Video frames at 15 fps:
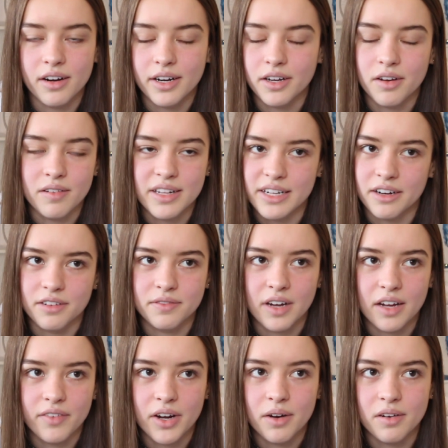it goes down to
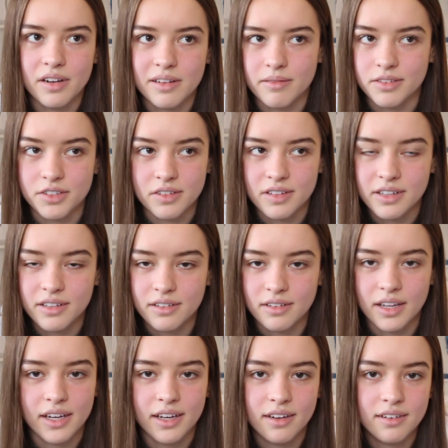5 hours, which is
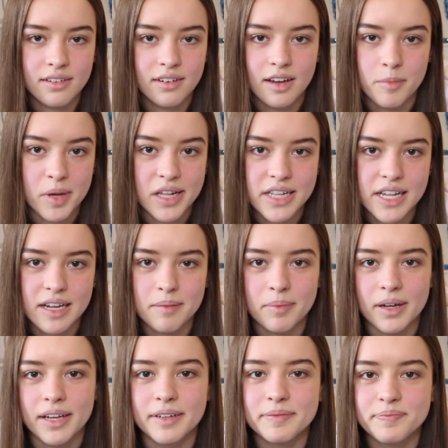like amazing,
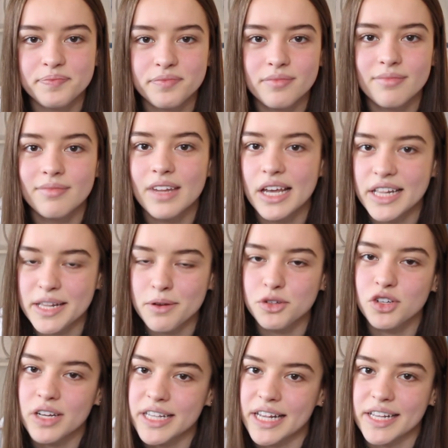but it's
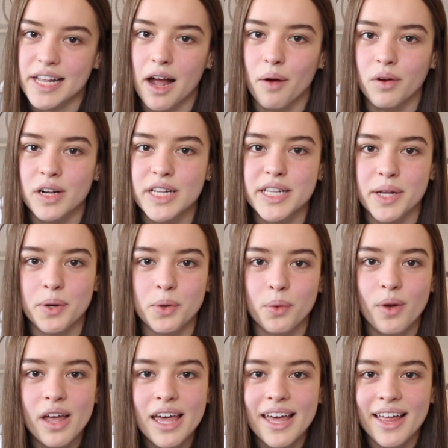usually 6 hours.
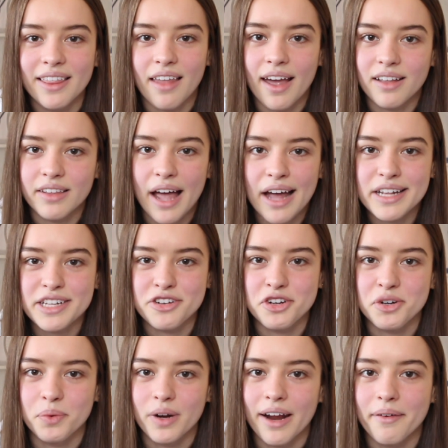So like last
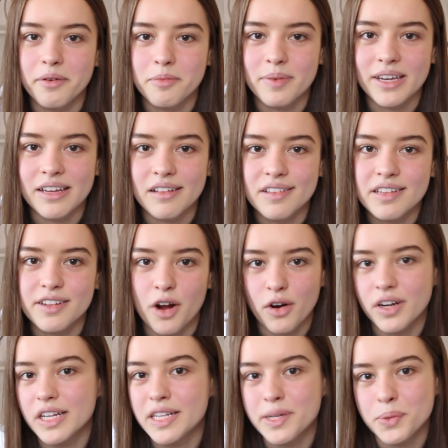year when I would be
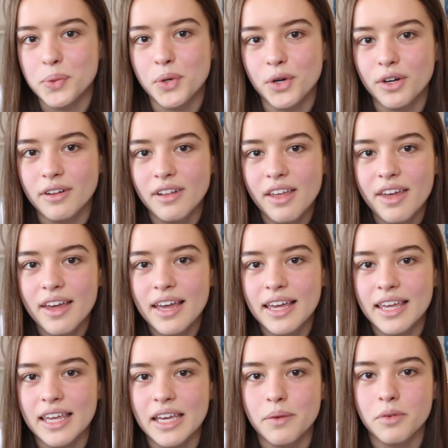starting school,
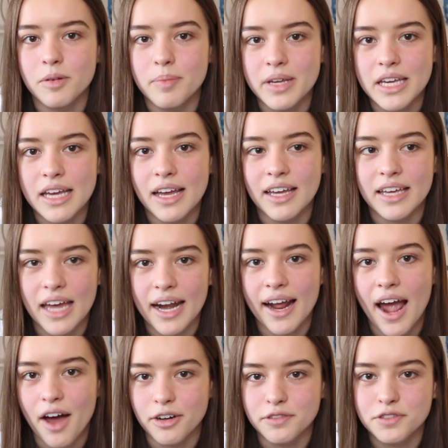he would be getting
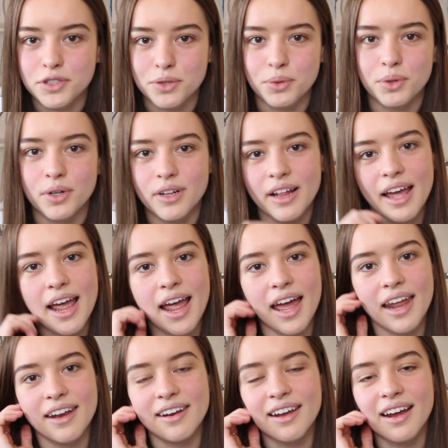out of school,
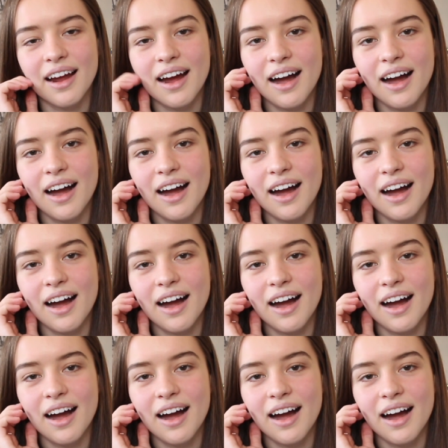and